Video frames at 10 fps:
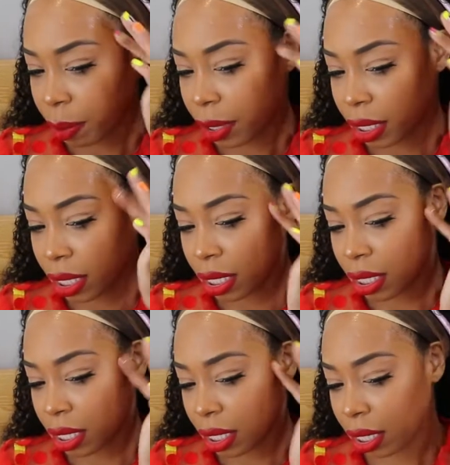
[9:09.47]
put
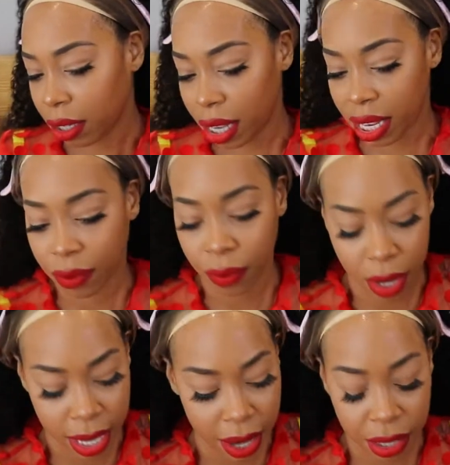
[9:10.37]
this as
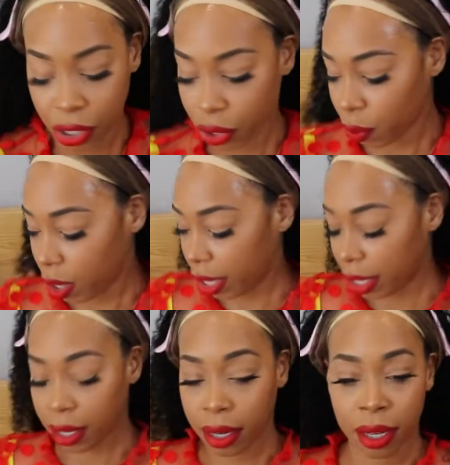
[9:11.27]
far down as you want
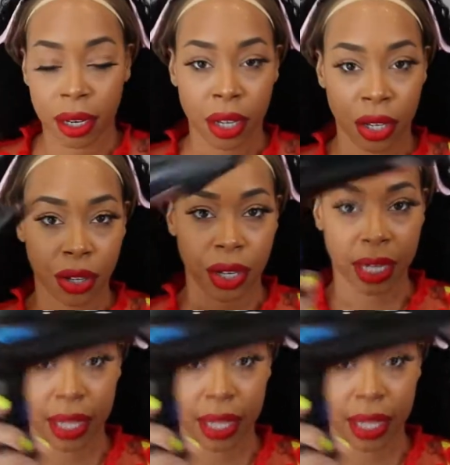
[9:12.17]
it. You're gonna